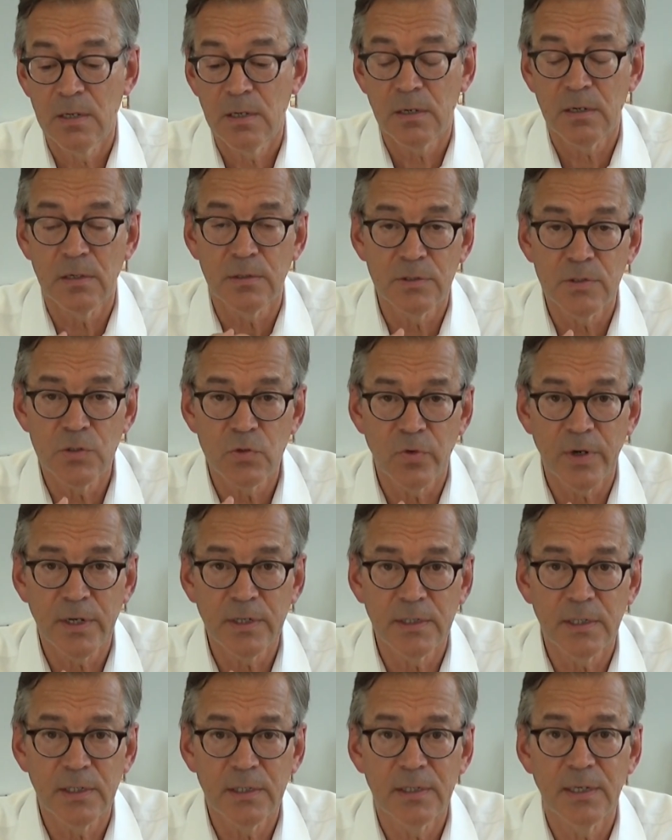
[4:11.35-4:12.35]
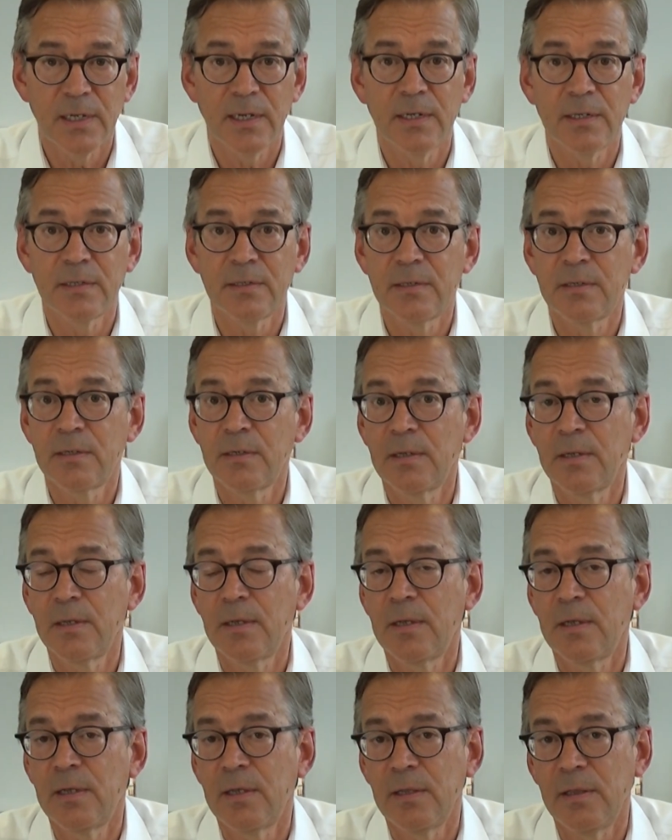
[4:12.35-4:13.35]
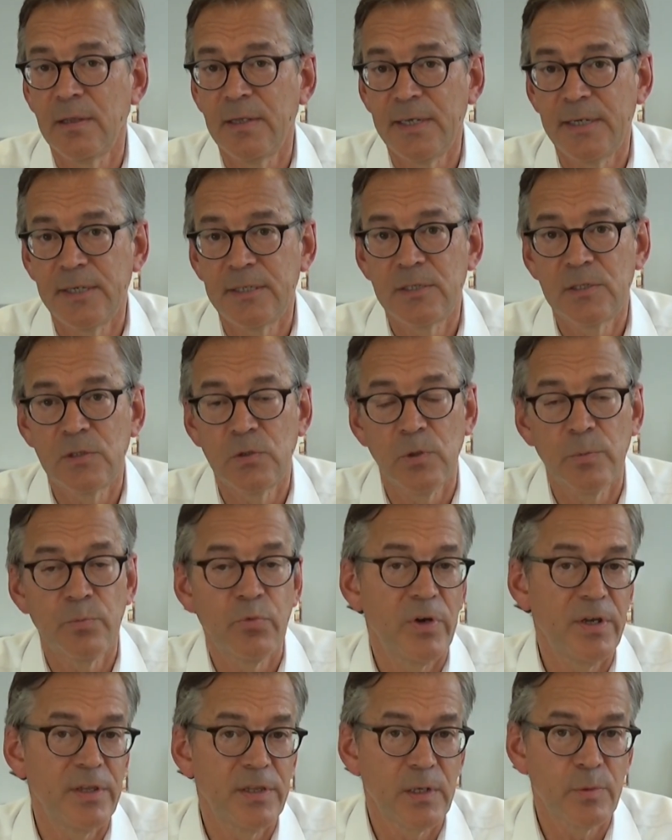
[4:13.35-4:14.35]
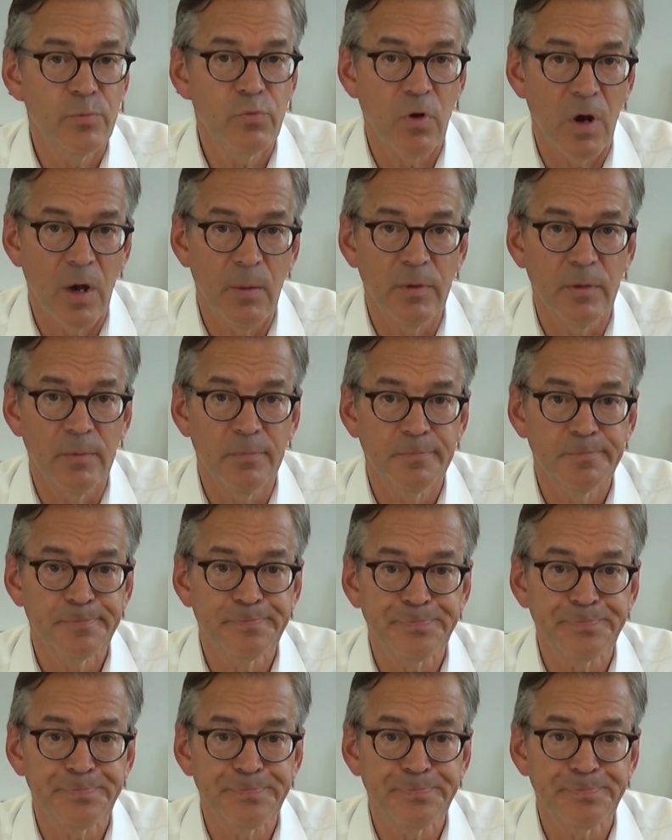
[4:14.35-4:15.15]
constricted and lead to a breathing problem.